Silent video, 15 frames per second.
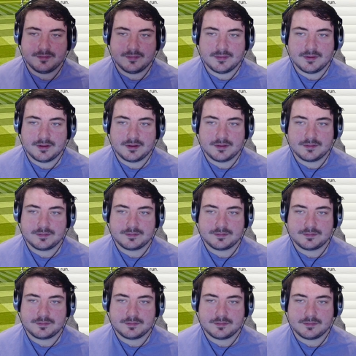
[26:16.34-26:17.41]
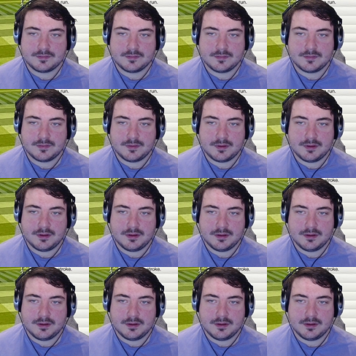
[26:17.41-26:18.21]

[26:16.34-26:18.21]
(silence)